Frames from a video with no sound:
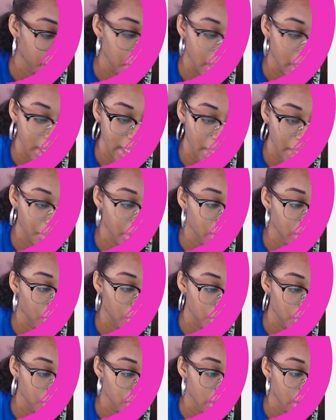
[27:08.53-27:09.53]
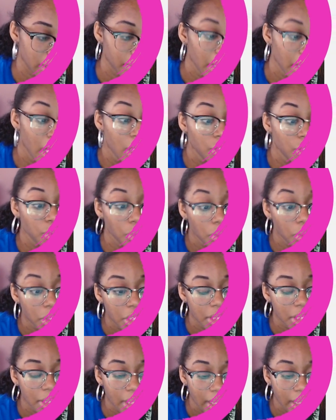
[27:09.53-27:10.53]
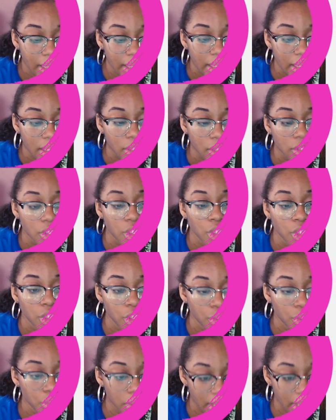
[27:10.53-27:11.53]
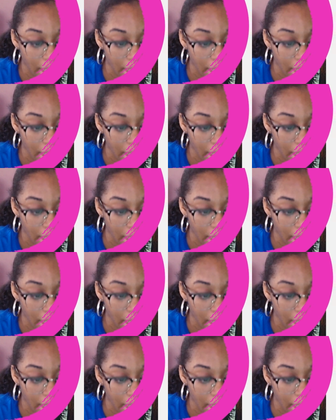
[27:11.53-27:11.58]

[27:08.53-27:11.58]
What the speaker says: I really don't use him. Torchic is cute and